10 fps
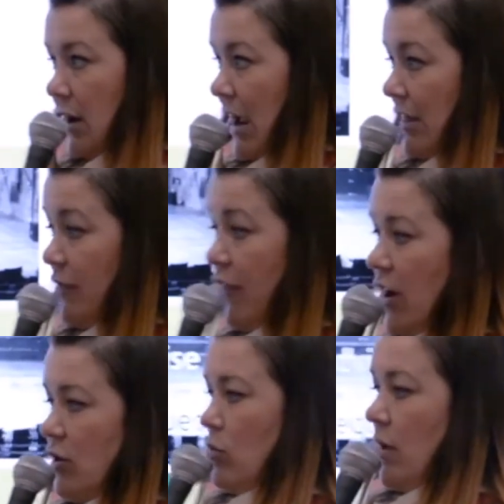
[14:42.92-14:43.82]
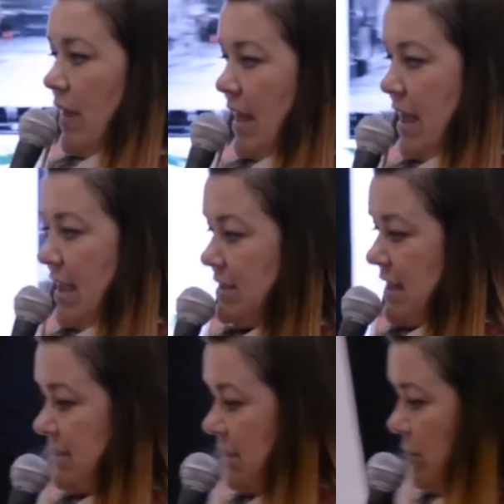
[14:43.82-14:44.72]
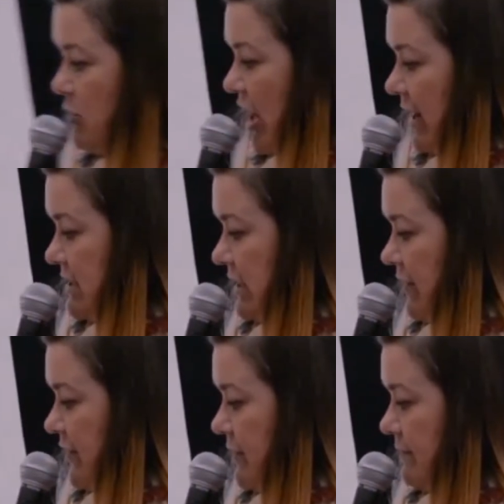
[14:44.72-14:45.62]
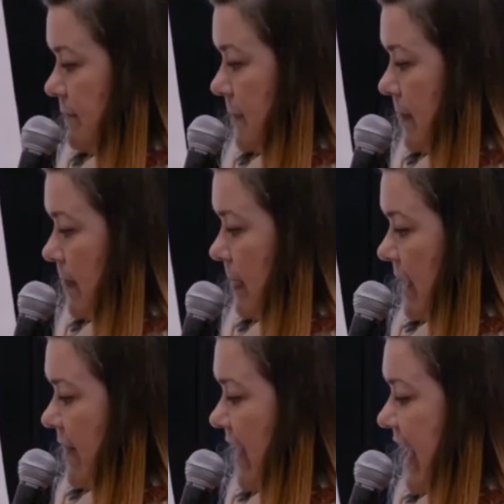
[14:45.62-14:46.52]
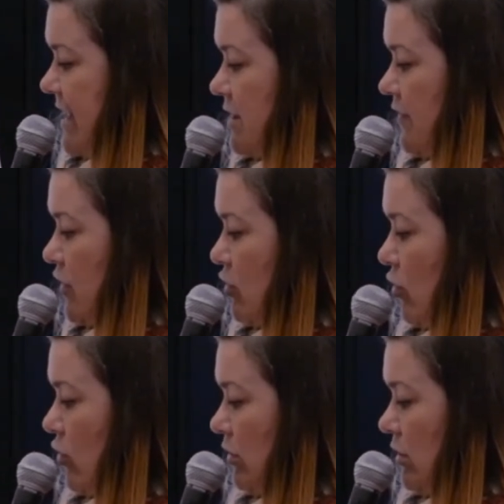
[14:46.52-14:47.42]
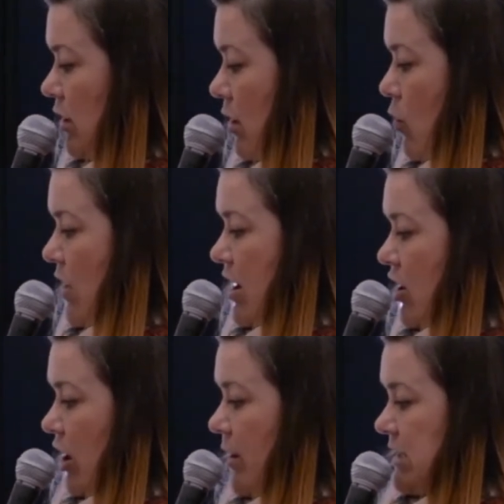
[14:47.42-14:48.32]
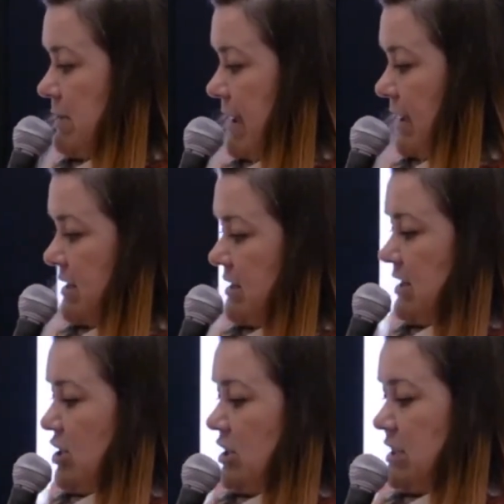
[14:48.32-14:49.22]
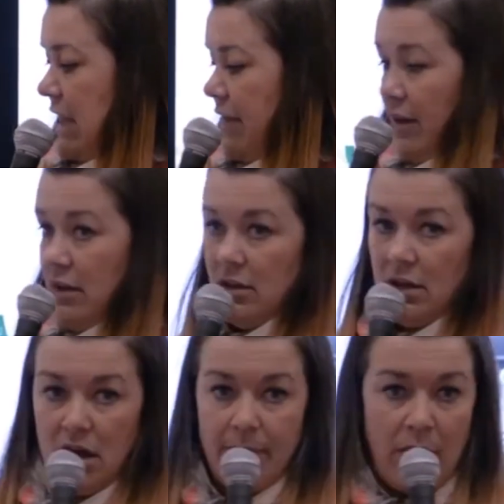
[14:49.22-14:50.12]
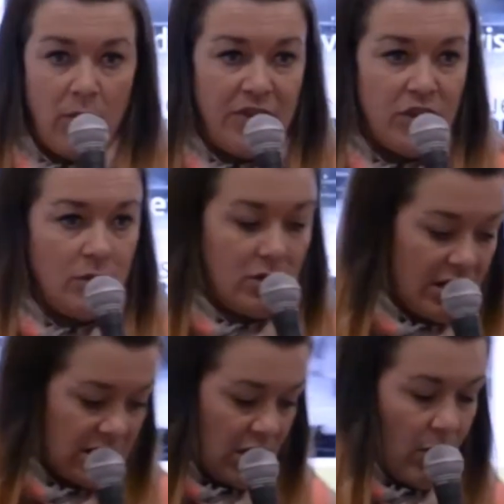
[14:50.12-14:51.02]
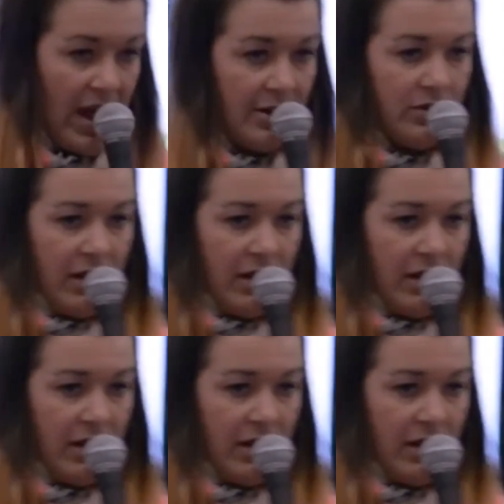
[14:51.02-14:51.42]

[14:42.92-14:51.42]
And the final one there is there's an objective. At the end of the call, we are going to make a decision together about whether you would like to go ahead with that